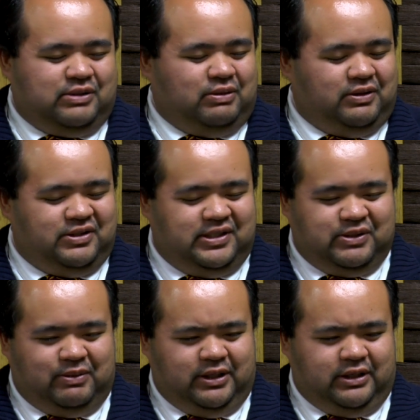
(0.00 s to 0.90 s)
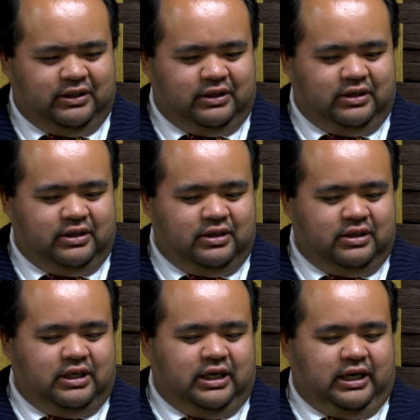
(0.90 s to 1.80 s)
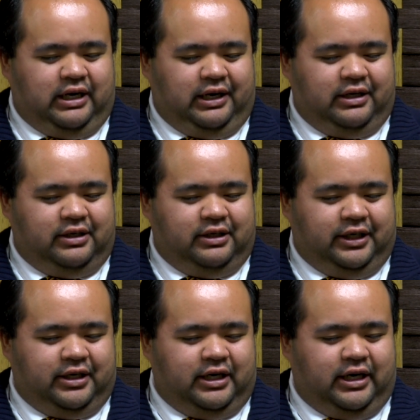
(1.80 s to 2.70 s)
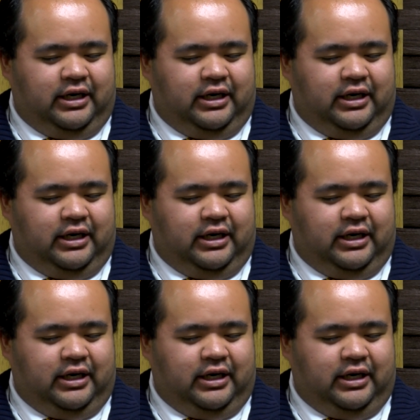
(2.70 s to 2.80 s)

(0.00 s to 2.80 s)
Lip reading: one of those things where, like,